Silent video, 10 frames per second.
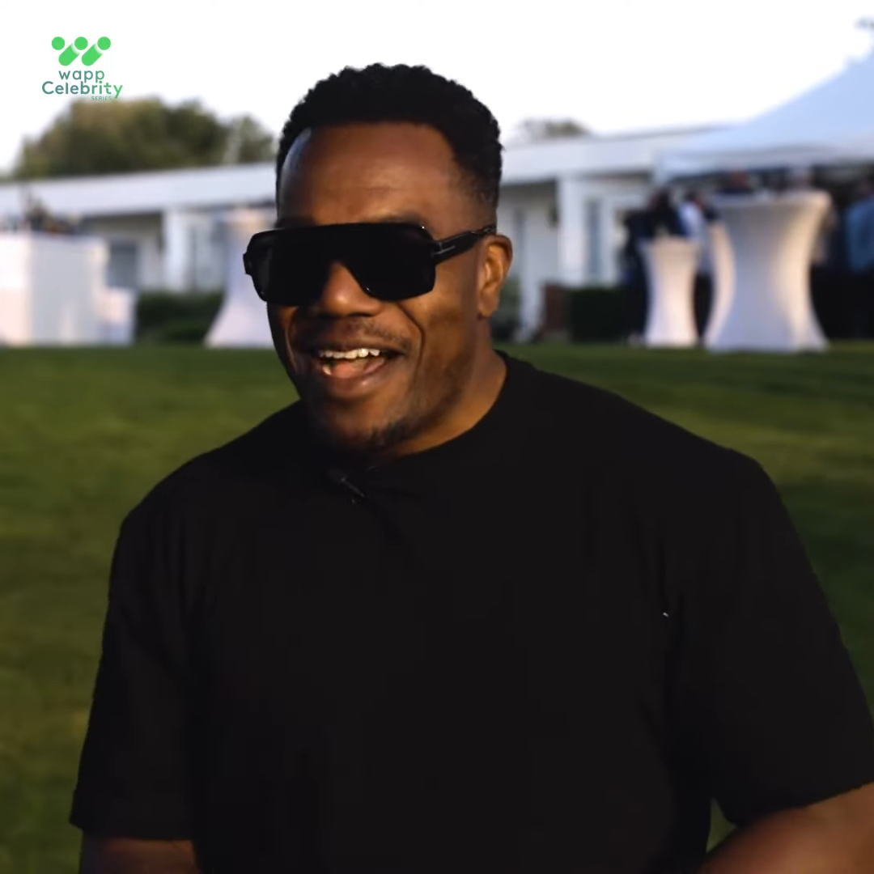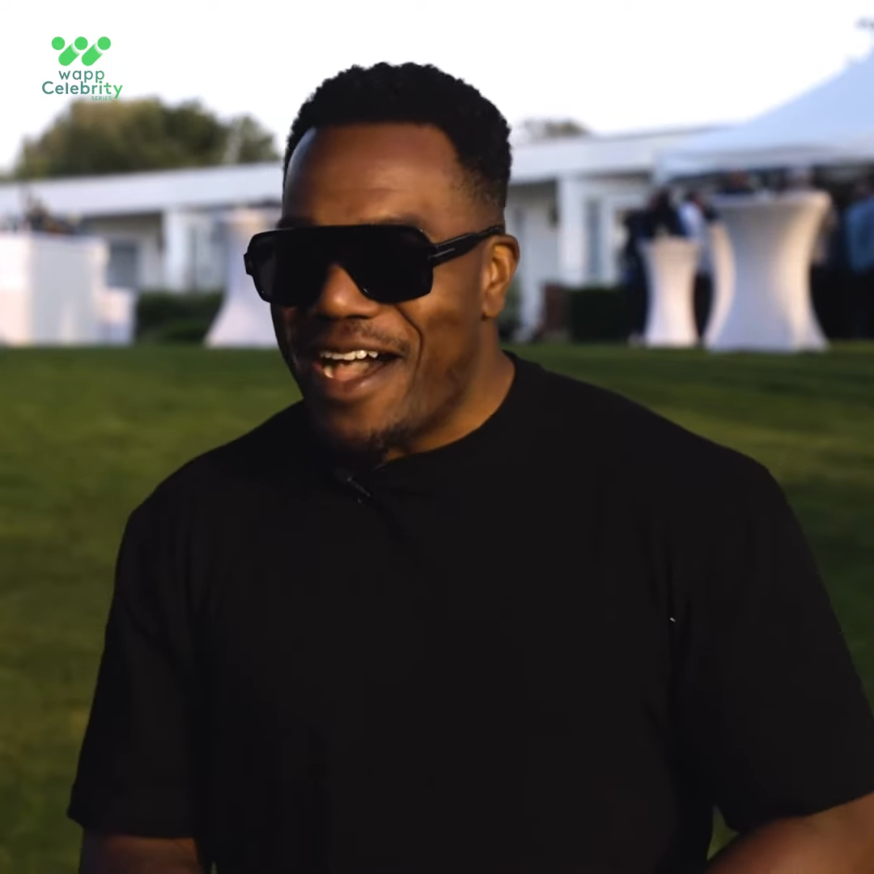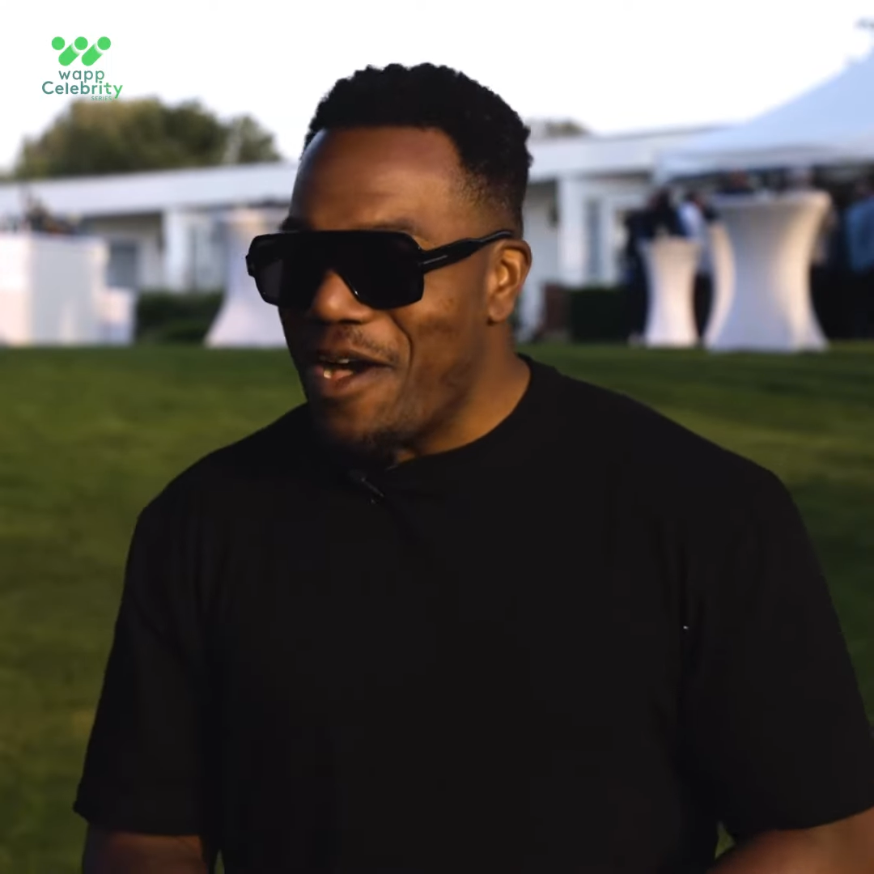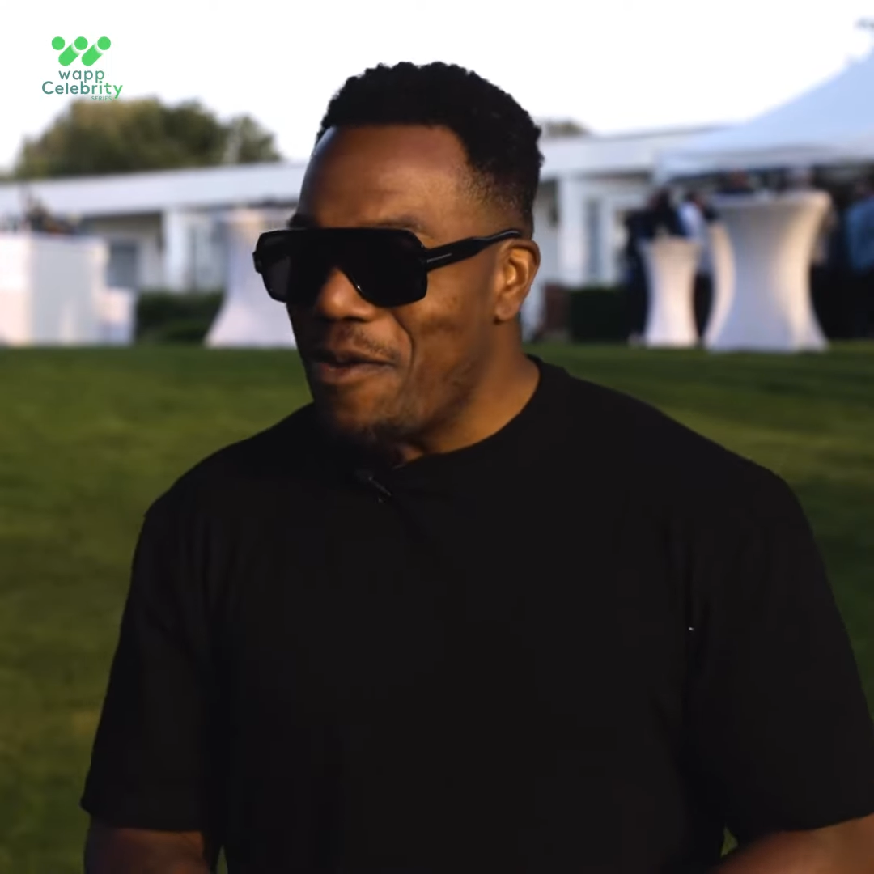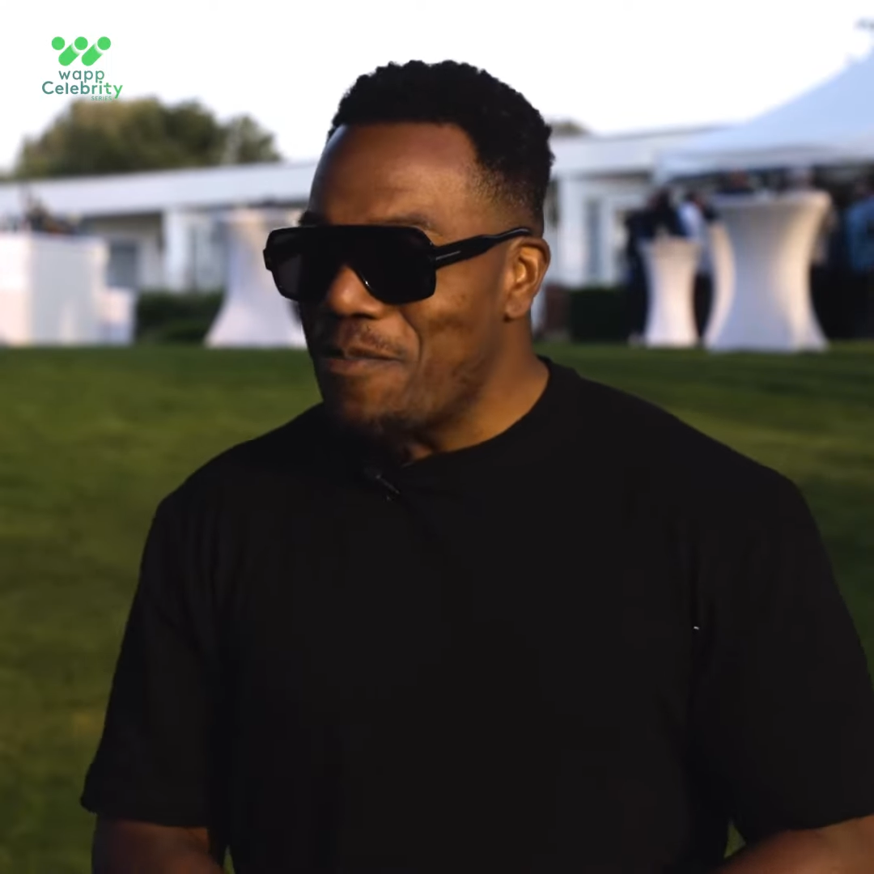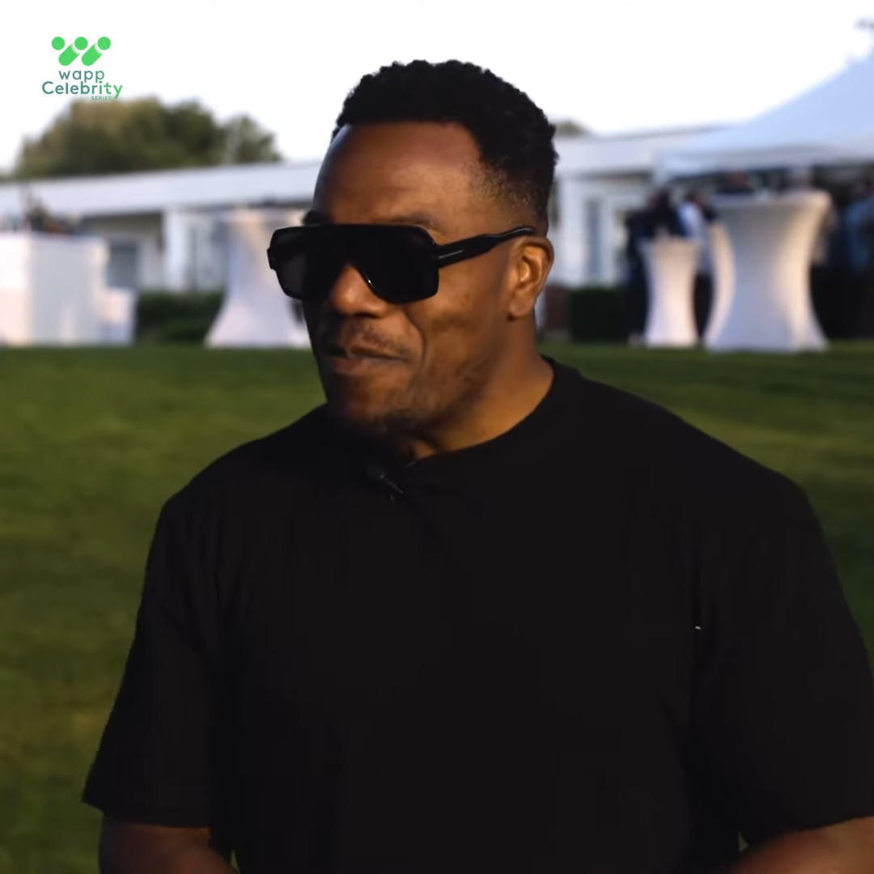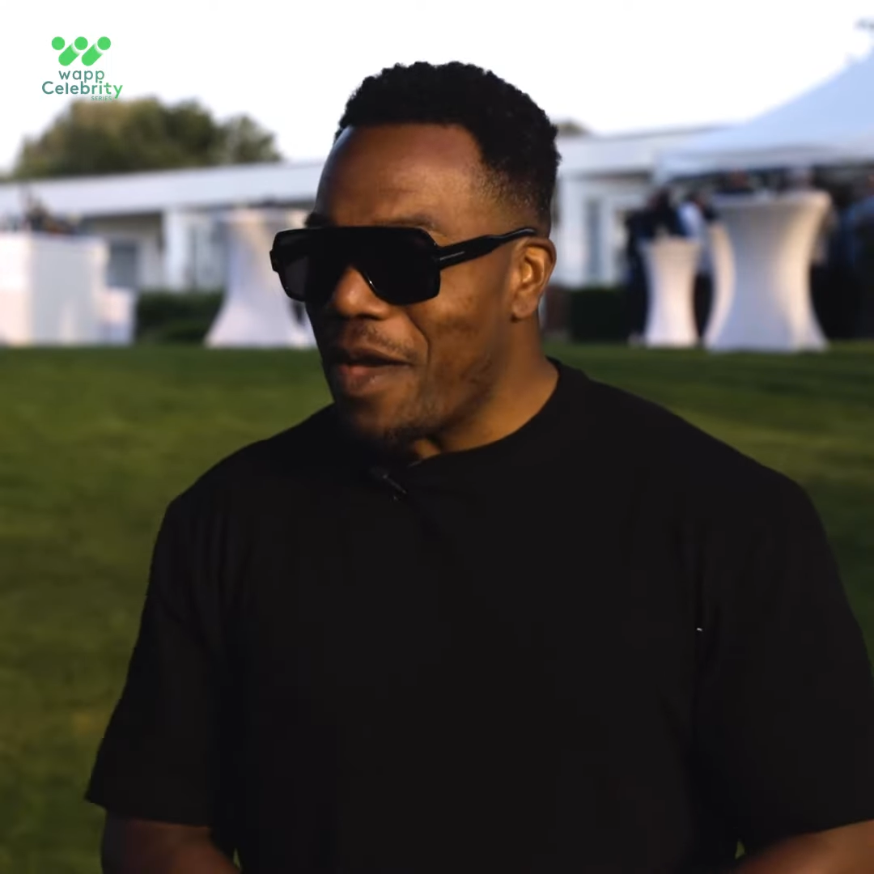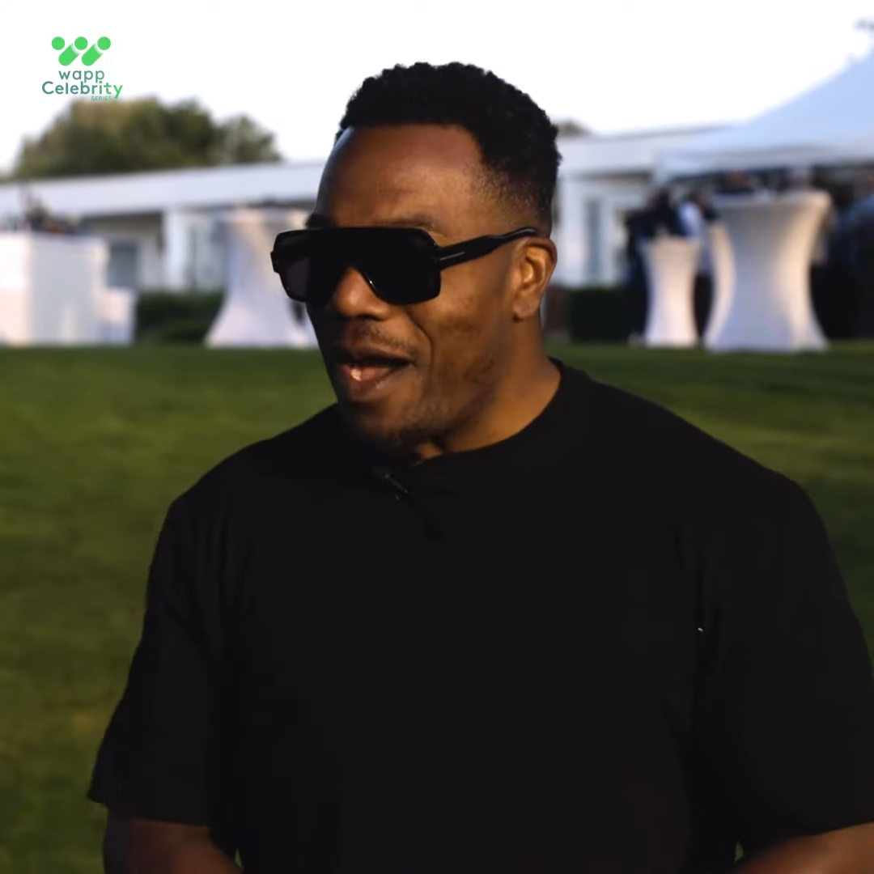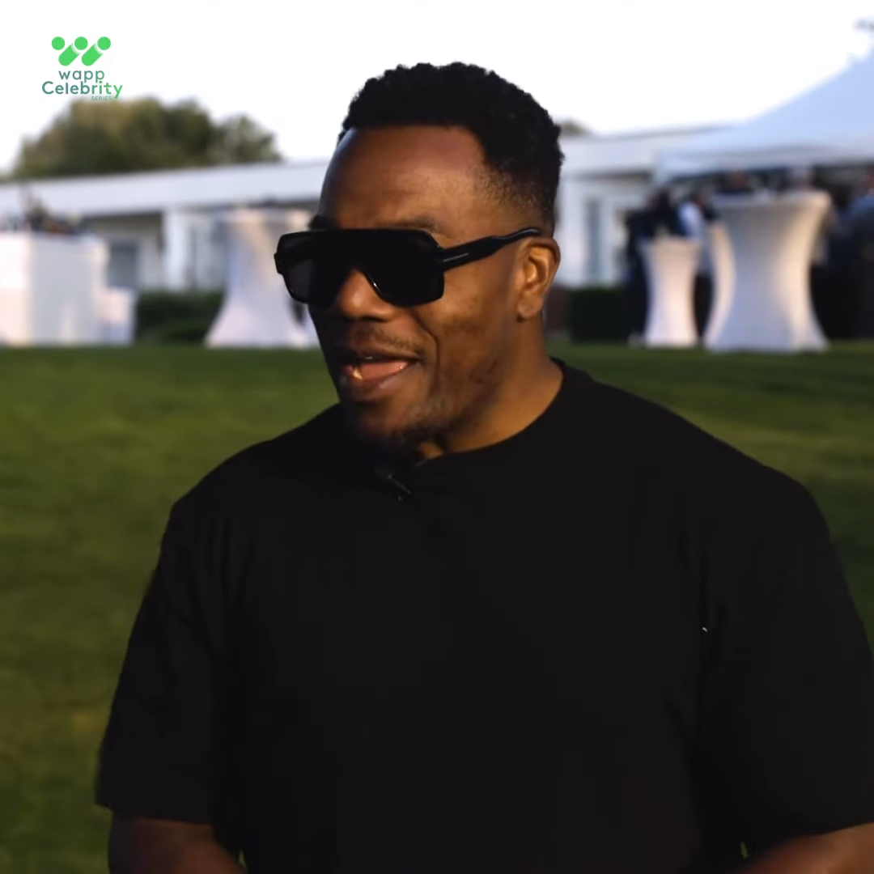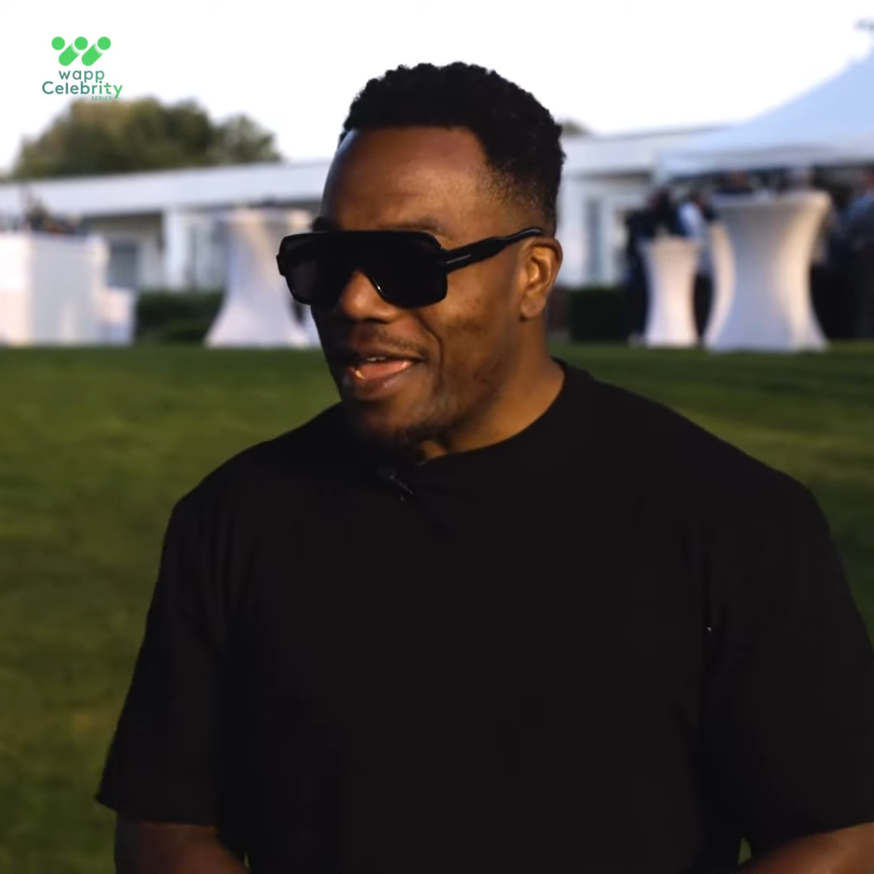
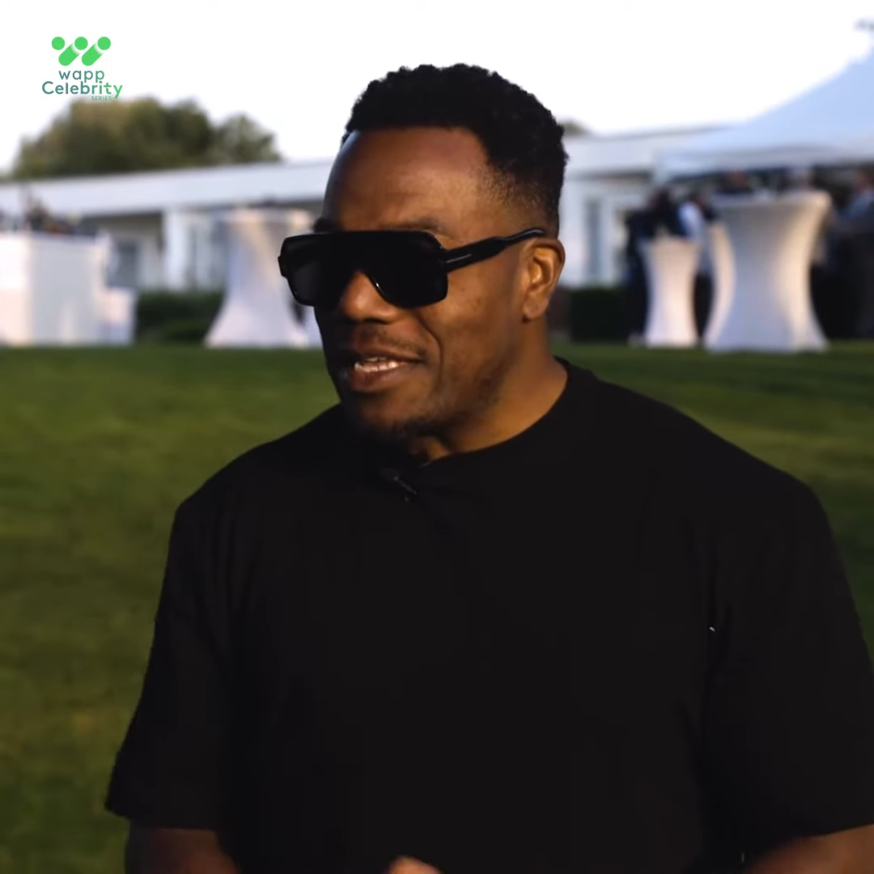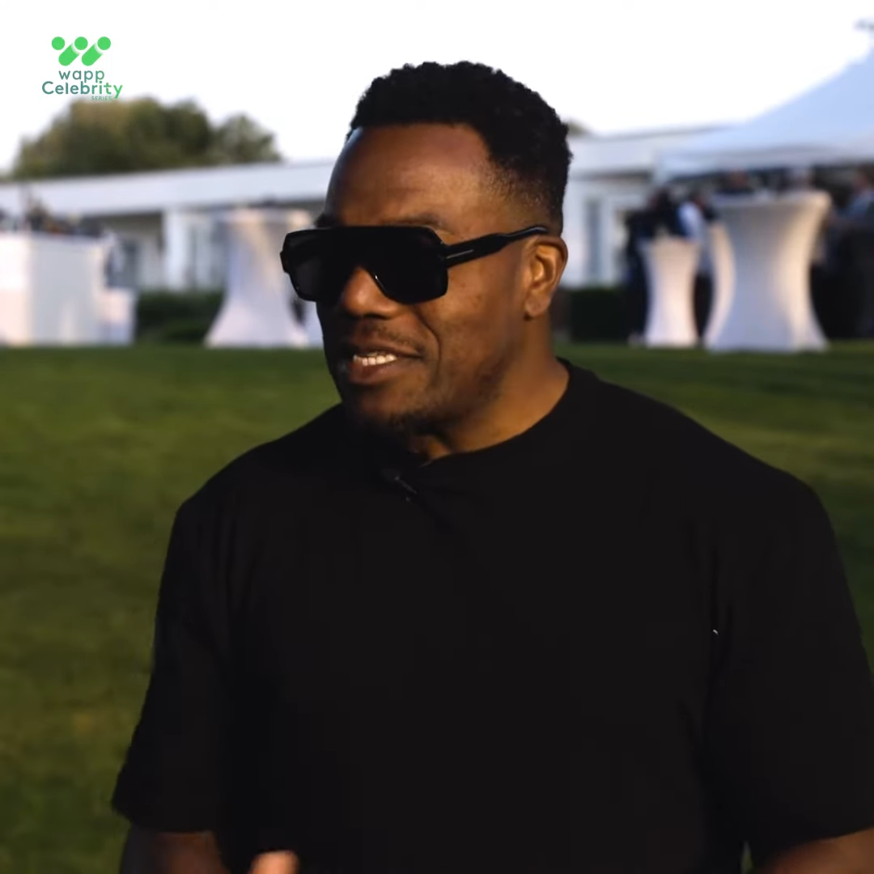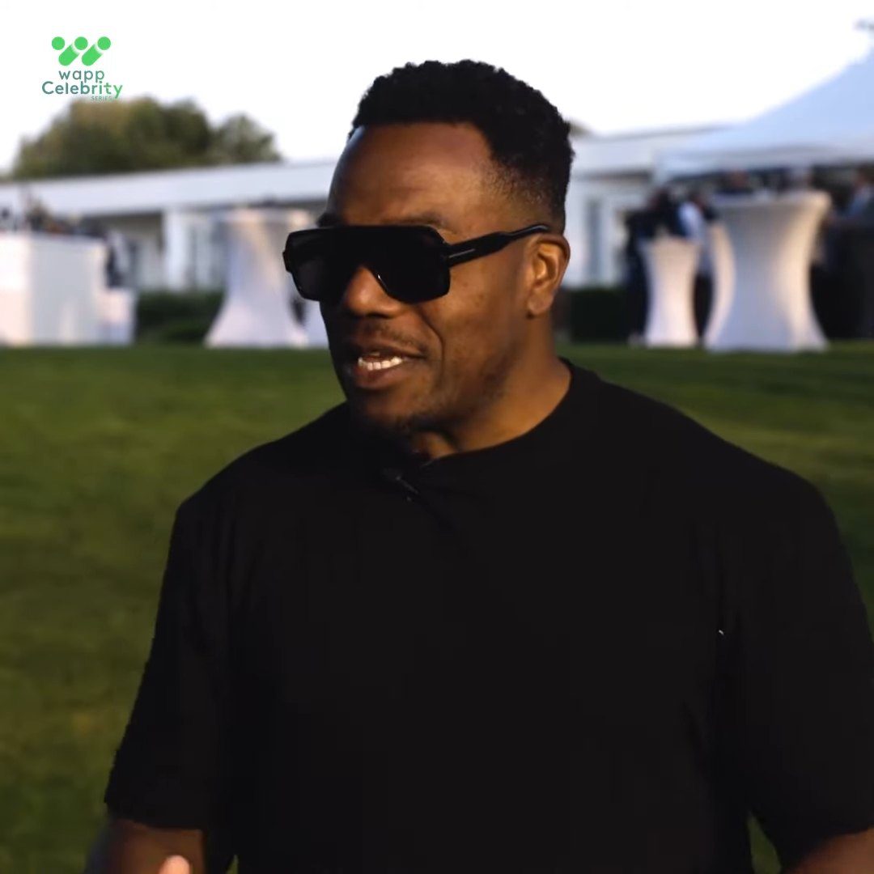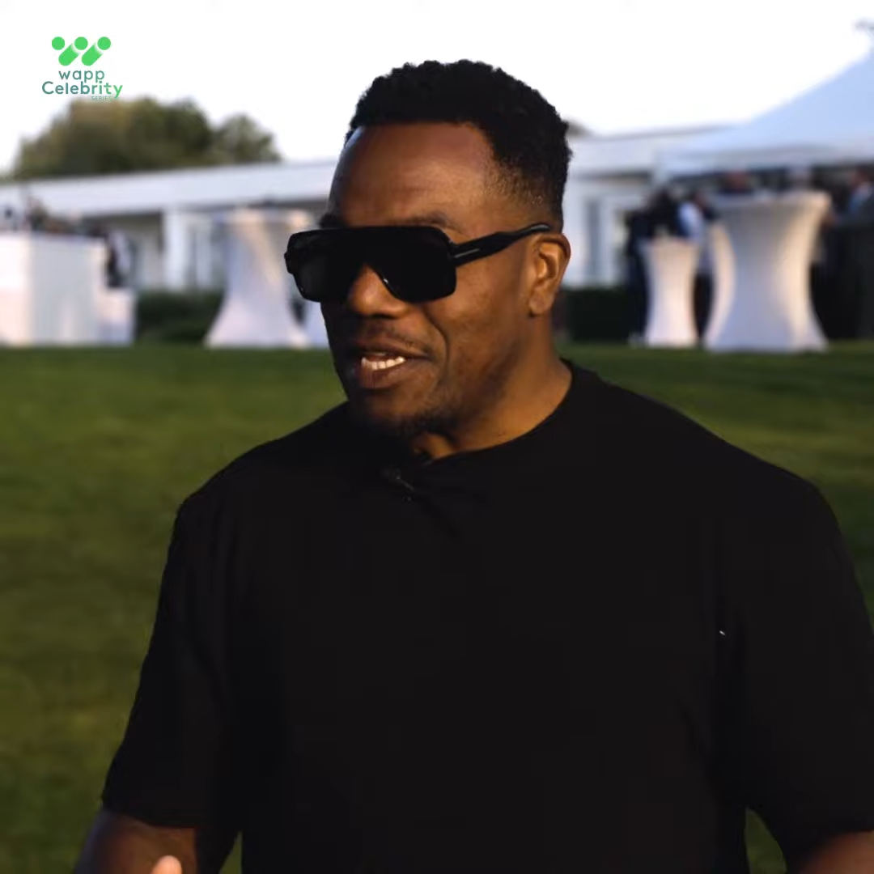I guess